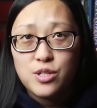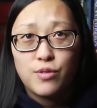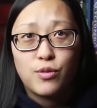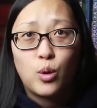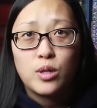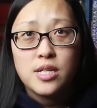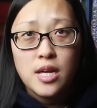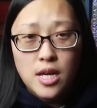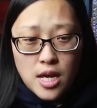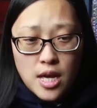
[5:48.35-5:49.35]
So of course,
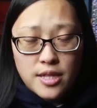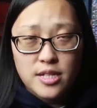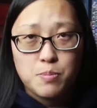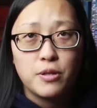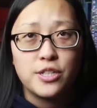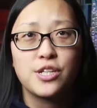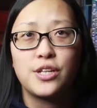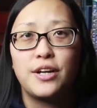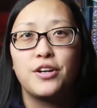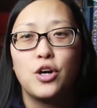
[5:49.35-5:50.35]
this pushes
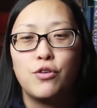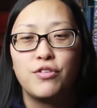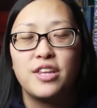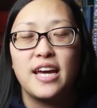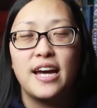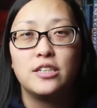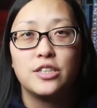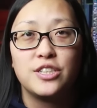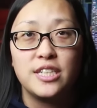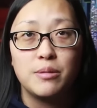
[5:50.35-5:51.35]
Clary over the edge,
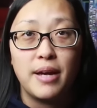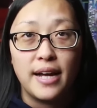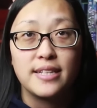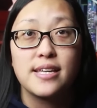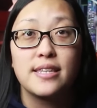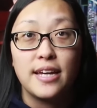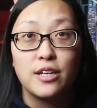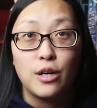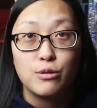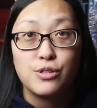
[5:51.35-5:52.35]
and she demands that they
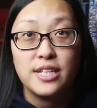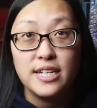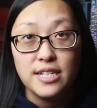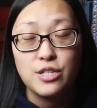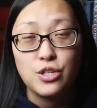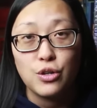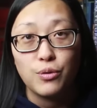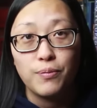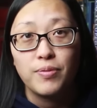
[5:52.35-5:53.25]
go to the Institute.